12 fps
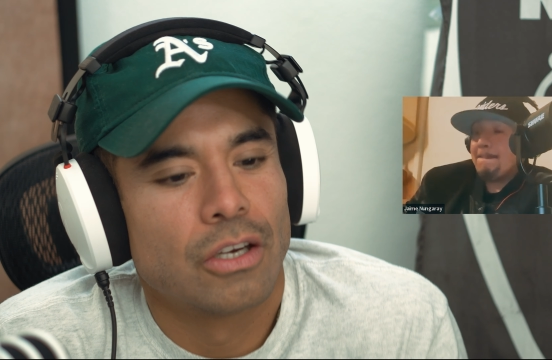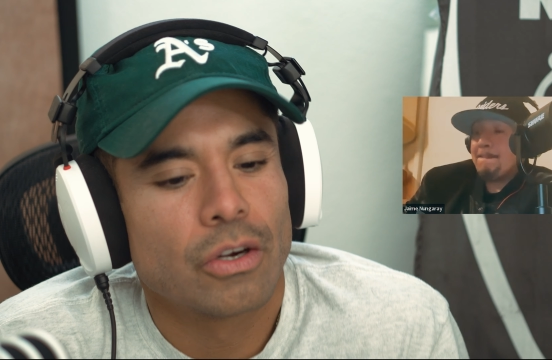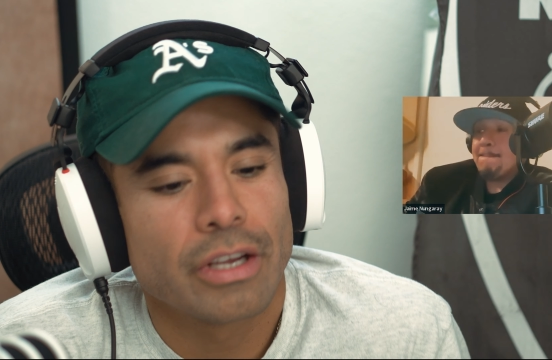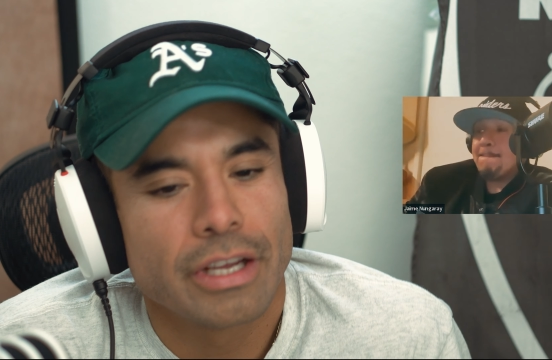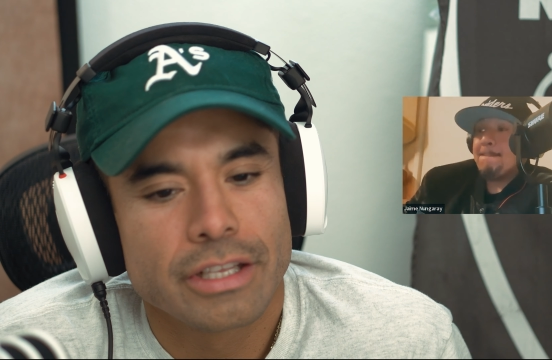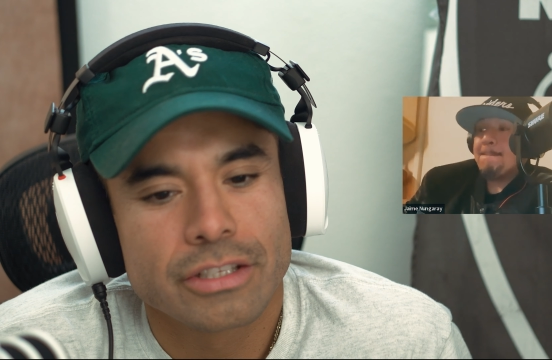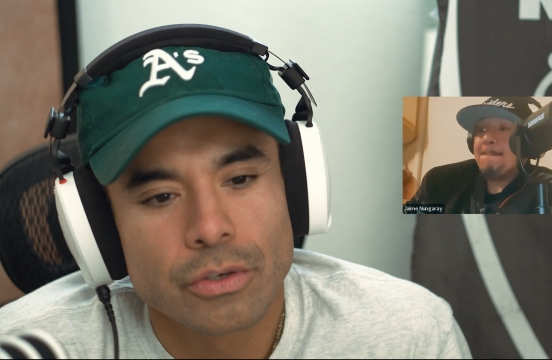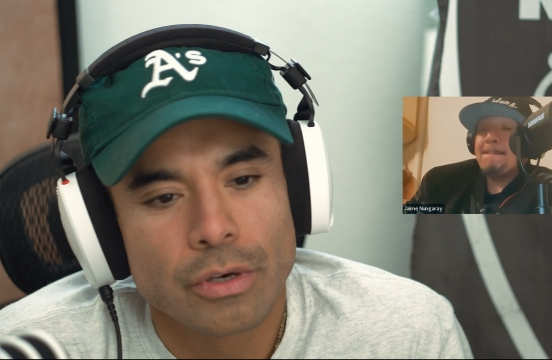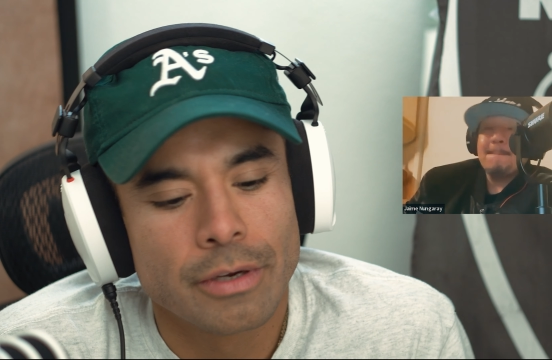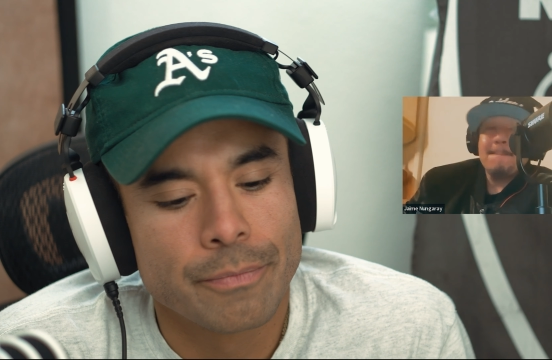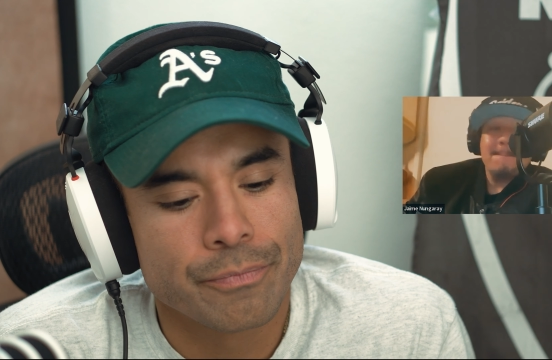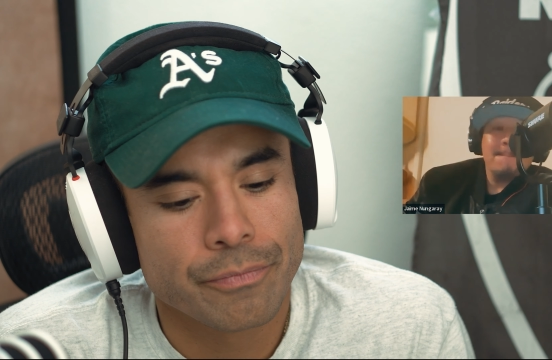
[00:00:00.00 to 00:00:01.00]
Speaker 1: Okay, and so
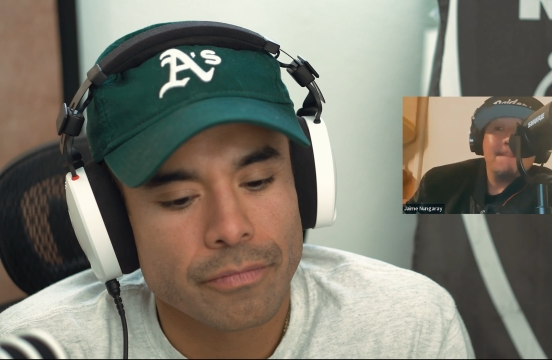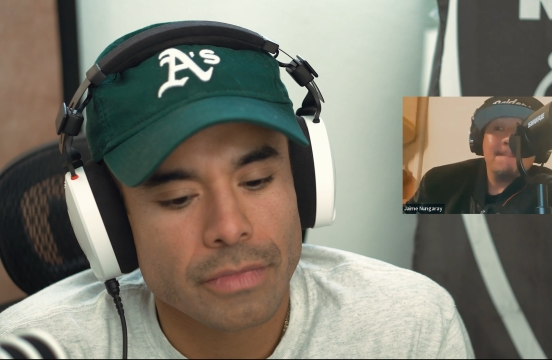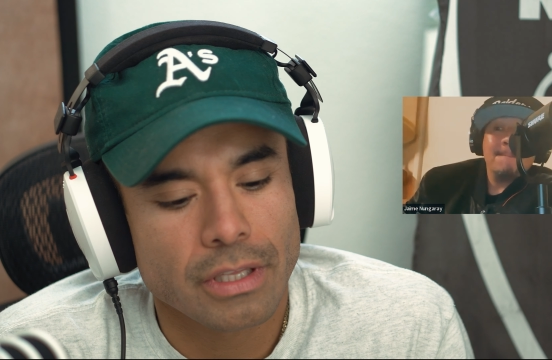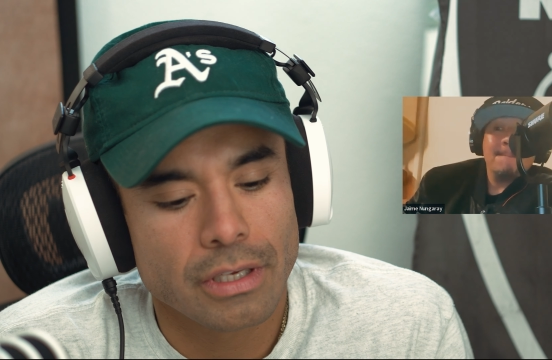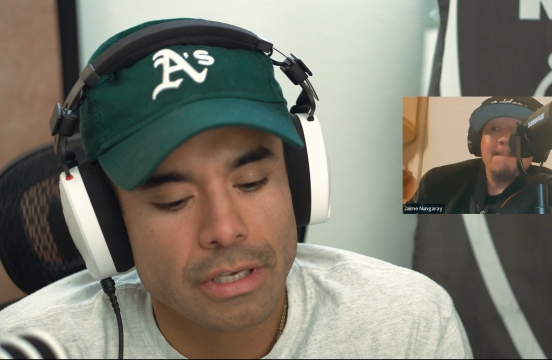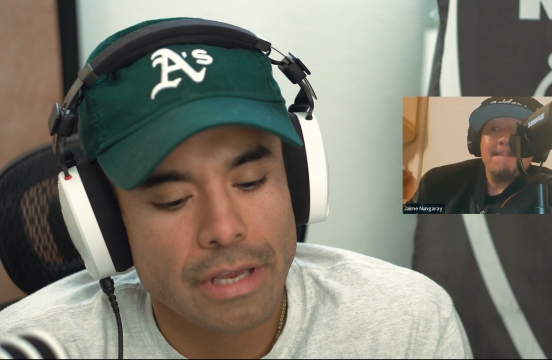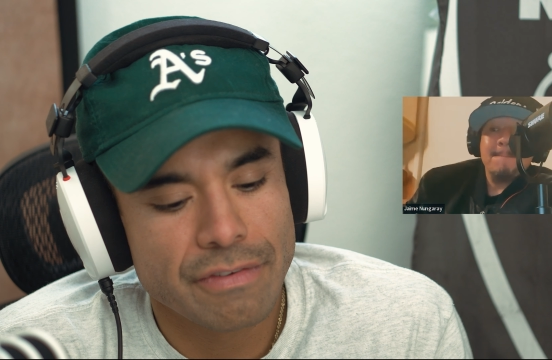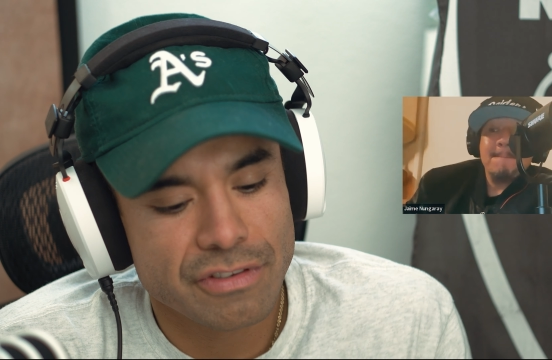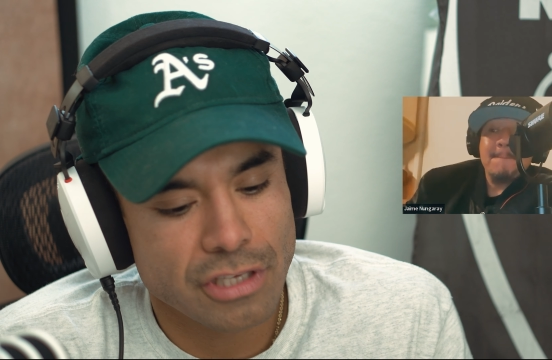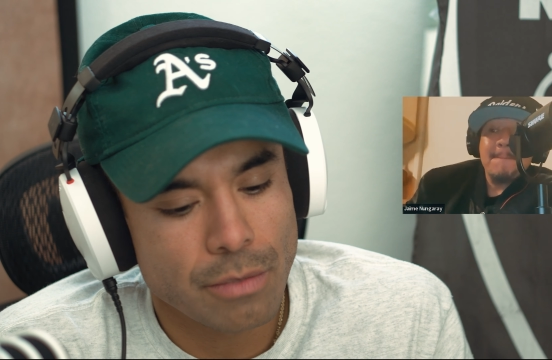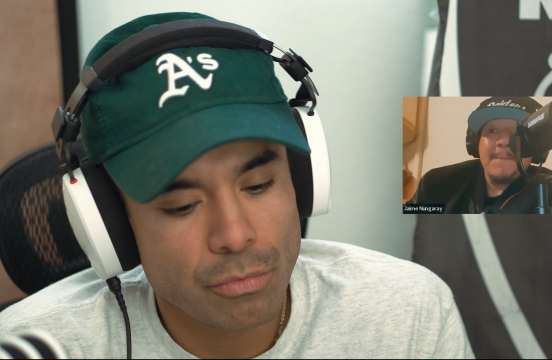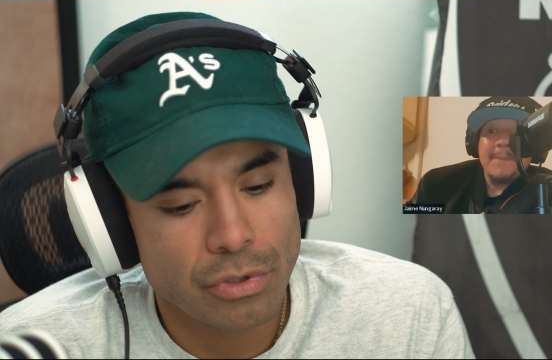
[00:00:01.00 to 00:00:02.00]
um, if
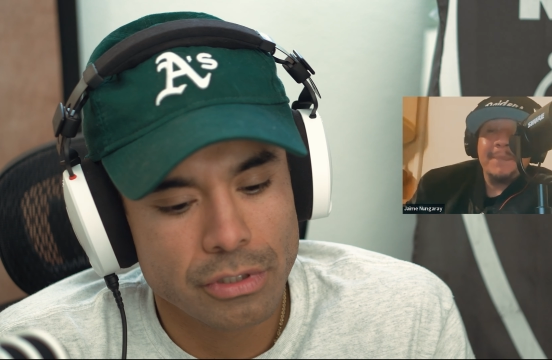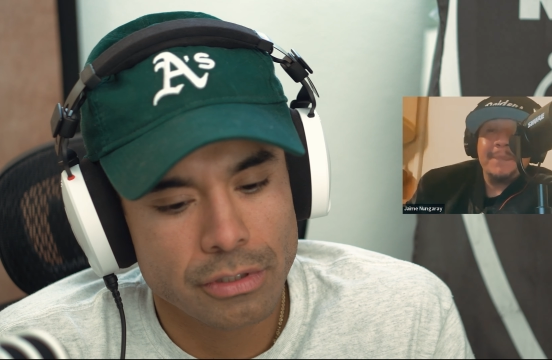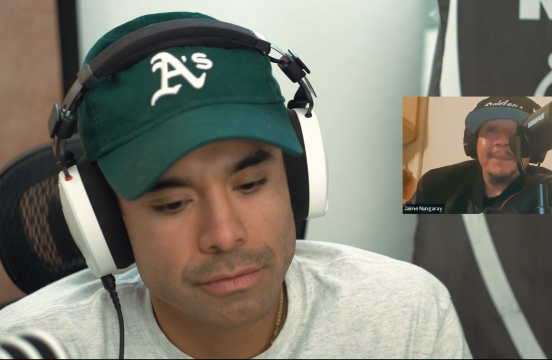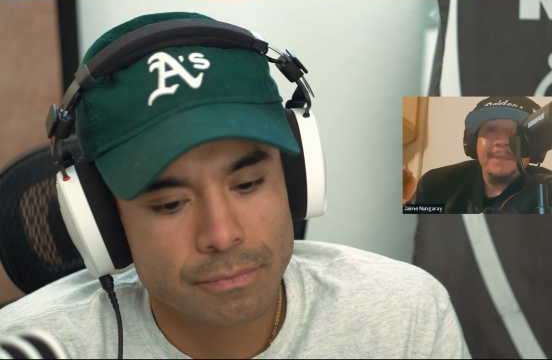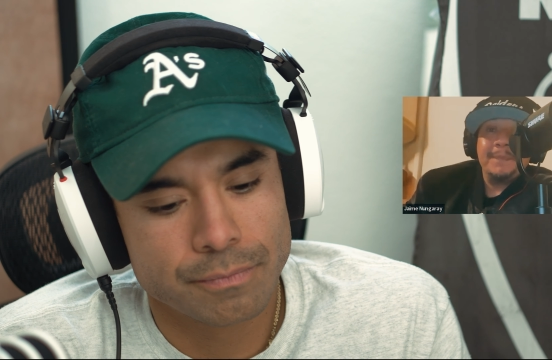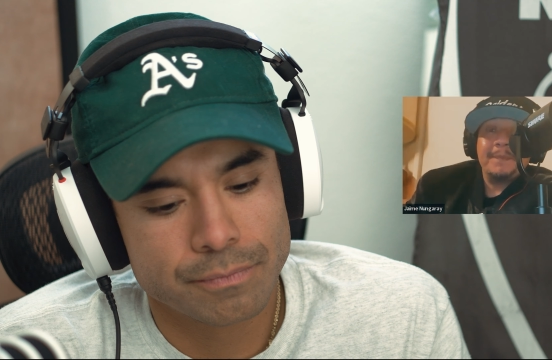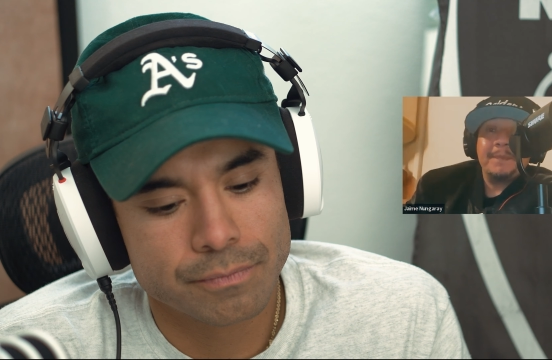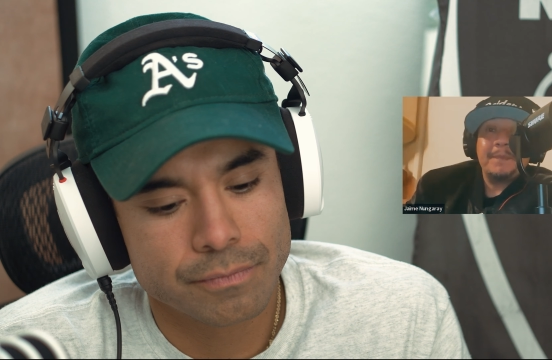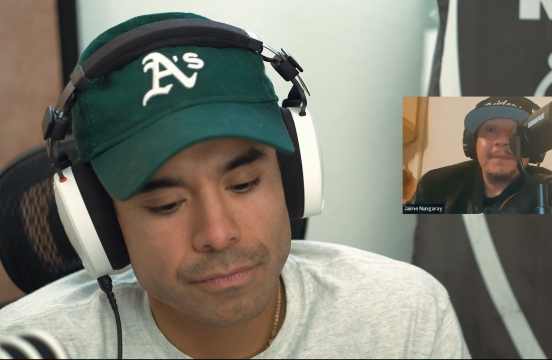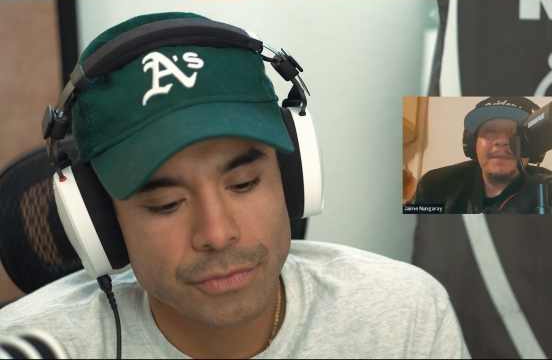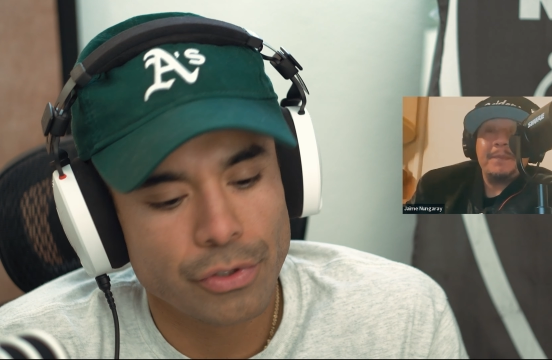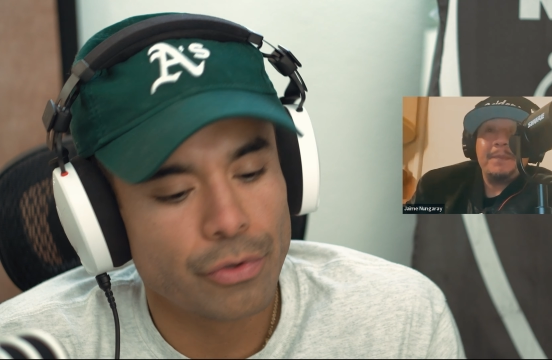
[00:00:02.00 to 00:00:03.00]
someone,
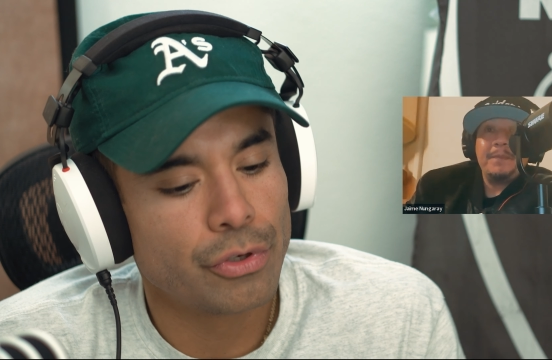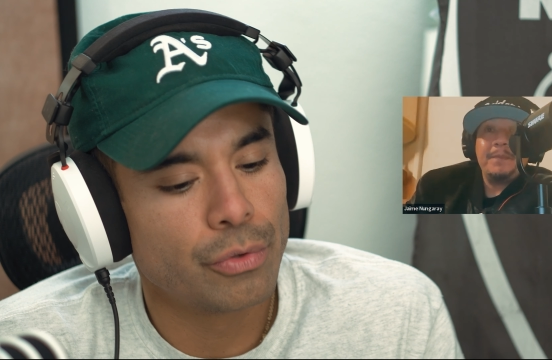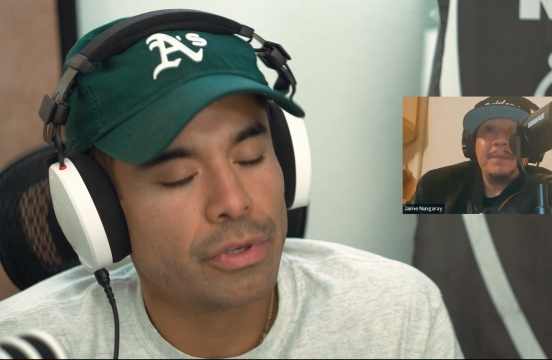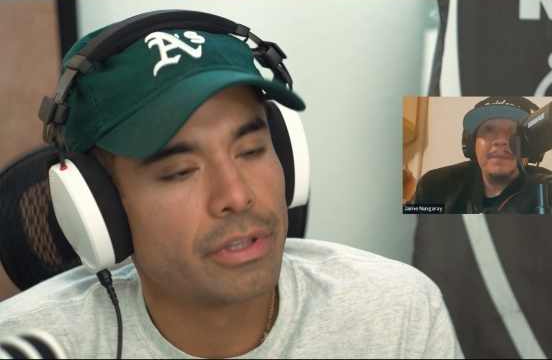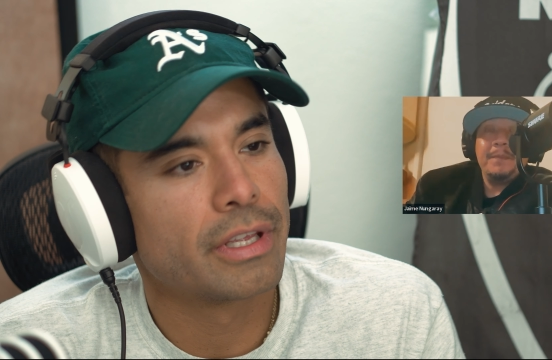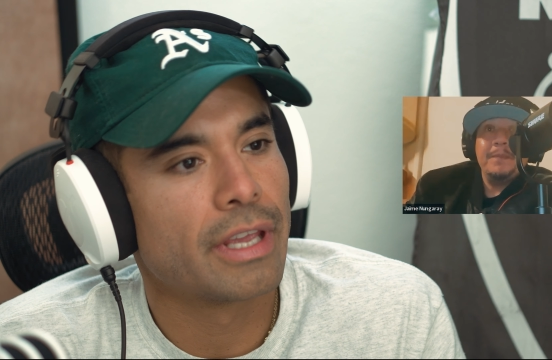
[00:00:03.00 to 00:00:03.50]
you know, new to the